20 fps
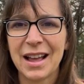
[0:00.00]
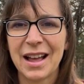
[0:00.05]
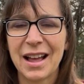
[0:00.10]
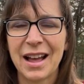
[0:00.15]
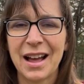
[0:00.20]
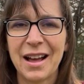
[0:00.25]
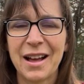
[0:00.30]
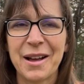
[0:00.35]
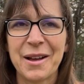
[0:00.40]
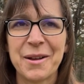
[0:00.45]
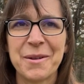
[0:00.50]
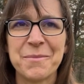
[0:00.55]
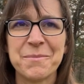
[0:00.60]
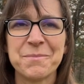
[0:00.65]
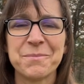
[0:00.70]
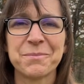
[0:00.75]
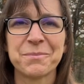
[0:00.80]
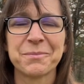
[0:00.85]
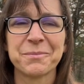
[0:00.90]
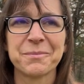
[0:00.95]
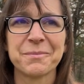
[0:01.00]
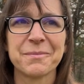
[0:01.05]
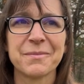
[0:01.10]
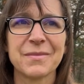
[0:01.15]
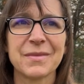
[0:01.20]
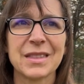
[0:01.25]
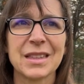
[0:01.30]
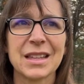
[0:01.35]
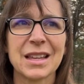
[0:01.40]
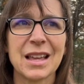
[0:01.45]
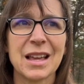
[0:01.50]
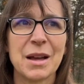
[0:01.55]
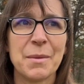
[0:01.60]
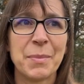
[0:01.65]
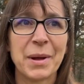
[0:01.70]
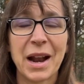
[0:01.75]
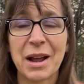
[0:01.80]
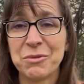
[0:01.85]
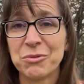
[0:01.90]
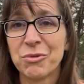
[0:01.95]

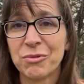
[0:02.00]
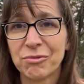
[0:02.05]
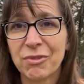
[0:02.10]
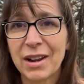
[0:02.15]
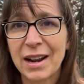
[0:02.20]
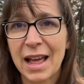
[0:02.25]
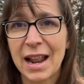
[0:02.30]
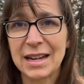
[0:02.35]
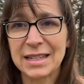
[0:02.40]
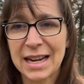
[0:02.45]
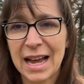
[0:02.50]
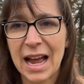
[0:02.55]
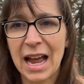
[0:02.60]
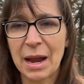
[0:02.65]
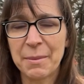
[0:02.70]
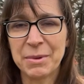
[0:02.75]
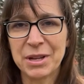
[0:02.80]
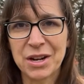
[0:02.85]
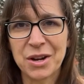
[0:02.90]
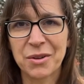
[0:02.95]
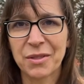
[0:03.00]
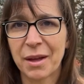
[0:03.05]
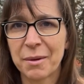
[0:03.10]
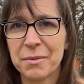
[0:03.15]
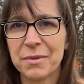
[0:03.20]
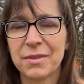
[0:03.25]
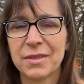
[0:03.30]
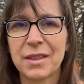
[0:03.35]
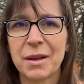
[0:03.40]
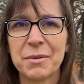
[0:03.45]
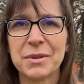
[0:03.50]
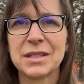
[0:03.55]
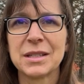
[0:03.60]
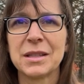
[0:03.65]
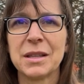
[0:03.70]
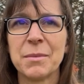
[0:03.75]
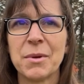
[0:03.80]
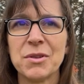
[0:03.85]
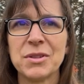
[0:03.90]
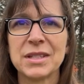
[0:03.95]
But I would run out of time. That was
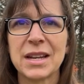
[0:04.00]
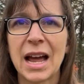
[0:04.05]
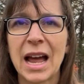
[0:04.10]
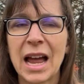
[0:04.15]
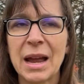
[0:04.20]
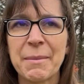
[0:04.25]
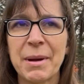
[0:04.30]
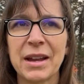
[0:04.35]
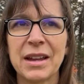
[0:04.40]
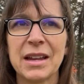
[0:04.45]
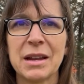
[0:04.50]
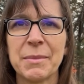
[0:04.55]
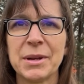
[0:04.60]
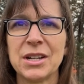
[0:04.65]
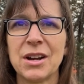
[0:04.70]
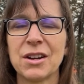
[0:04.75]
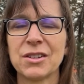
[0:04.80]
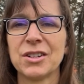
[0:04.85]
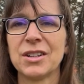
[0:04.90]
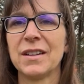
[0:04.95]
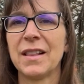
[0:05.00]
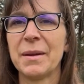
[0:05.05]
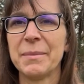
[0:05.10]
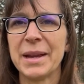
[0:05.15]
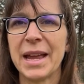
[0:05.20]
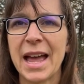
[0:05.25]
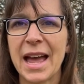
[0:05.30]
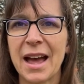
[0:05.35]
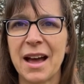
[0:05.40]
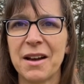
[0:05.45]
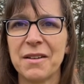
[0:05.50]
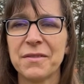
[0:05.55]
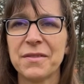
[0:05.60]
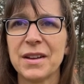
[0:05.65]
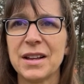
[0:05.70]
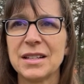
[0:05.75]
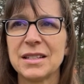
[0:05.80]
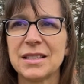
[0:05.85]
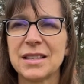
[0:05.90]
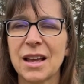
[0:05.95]
the most time I could get my doctor to let me have.
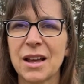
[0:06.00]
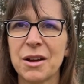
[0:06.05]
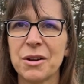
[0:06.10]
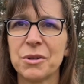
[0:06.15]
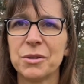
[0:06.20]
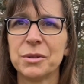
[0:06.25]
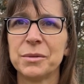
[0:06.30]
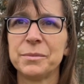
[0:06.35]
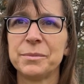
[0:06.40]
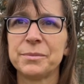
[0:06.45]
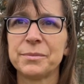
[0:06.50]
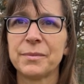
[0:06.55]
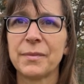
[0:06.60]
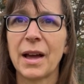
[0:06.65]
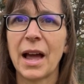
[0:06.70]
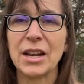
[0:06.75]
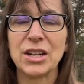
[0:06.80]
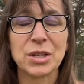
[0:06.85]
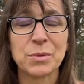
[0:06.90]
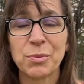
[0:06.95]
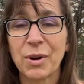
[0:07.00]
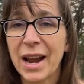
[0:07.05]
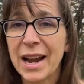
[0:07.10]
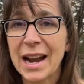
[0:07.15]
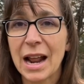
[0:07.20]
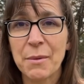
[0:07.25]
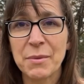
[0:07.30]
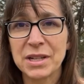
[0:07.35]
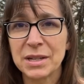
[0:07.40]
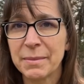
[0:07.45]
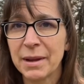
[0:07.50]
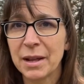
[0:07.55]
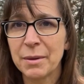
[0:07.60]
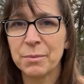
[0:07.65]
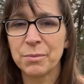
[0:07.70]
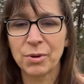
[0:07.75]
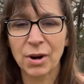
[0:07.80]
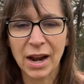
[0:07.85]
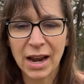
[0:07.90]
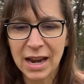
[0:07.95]
And so I just prayed. I went to bed
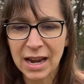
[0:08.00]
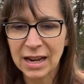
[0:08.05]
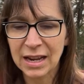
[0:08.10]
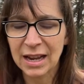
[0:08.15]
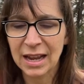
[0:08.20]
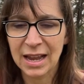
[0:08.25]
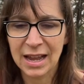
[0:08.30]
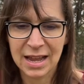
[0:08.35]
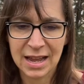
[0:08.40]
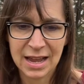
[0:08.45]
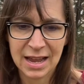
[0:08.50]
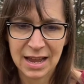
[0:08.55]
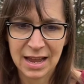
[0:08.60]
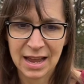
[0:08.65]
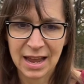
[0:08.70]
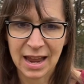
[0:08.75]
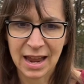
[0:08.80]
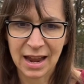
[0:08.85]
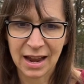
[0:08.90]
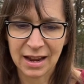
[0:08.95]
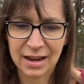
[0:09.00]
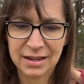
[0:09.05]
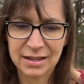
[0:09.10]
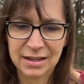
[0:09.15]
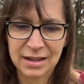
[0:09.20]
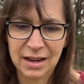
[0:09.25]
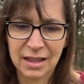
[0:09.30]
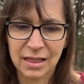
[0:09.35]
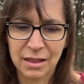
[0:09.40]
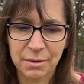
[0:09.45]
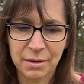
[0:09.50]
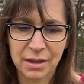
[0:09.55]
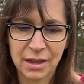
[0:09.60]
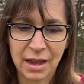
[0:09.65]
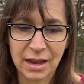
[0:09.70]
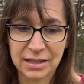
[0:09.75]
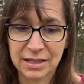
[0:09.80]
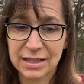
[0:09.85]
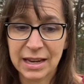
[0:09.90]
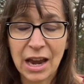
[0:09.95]
praying and
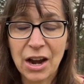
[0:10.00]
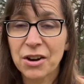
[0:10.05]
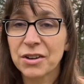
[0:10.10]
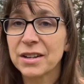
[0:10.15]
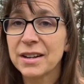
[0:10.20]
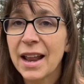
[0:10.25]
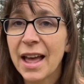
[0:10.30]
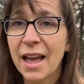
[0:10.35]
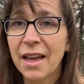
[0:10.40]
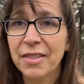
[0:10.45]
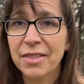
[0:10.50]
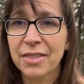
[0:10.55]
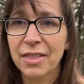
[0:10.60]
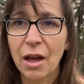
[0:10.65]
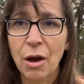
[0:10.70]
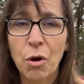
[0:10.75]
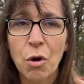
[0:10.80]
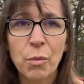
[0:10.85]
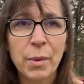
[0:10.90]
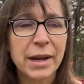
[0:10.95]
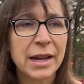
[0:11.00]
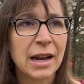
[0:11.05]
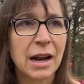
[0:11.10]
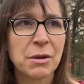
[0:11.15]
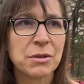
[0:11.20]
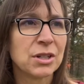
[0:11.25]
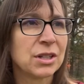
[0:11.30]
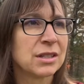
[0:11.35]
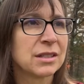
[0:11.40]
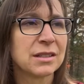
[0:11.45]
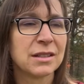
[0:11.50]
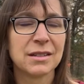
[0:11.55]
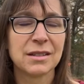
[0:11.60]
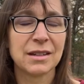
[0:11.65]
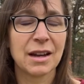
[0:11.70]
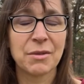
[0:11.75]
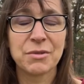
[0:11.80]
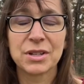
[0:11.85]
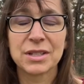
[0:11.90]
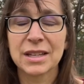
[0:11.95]
scared to death. That whole weekend I was
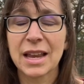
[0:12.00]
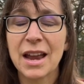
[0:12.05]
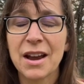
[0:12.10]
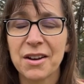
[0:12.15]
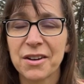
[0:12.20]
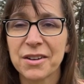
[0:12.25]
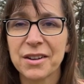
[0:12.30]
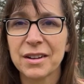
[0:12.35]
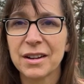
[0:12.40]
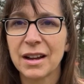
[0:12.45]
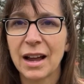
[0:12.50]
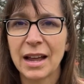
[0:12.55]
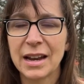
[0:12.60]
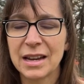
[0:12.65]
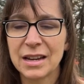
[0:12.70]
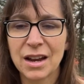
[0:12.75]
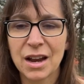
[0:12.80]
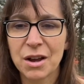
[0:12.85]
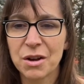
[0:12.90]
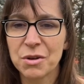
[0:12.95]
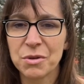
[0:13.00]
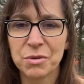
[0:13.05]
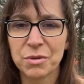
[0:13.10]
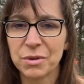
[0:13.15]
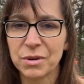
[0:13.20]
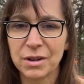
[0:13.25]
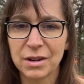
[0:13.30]
just scared. I didn't know